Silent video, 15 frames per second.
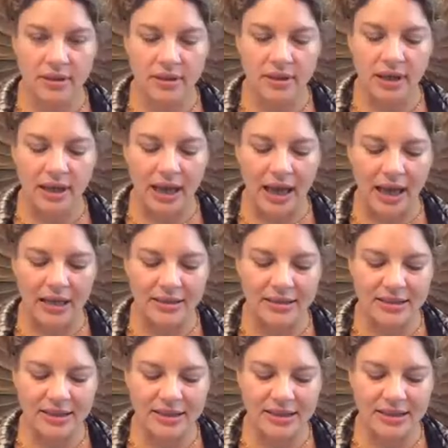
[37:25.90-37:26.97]
And
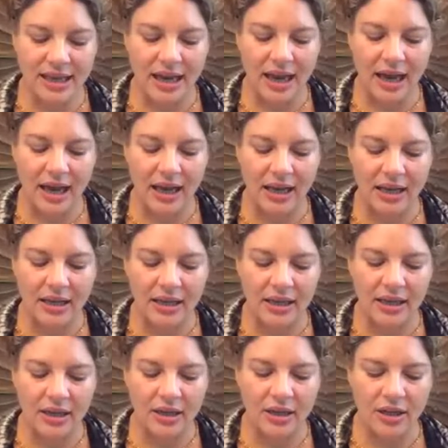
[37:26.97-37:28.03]
as the sky,
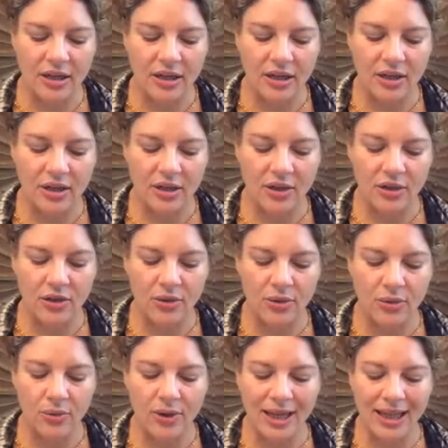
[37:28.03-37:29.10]

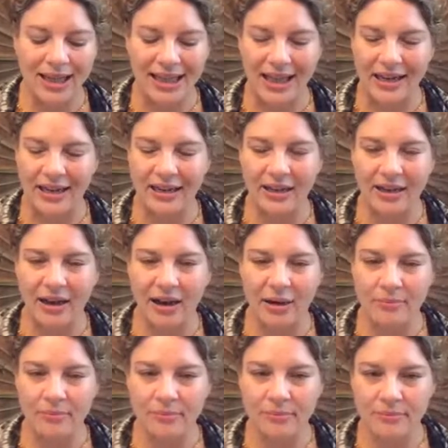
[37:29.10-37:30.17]
you can let it
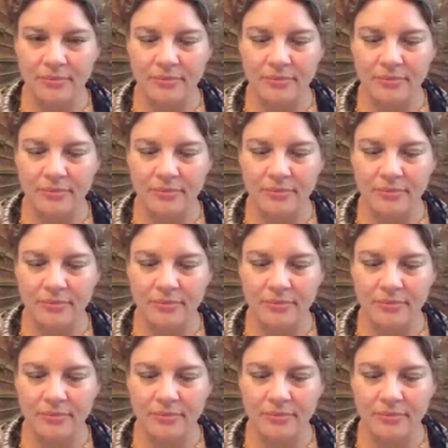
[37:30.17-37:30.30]
come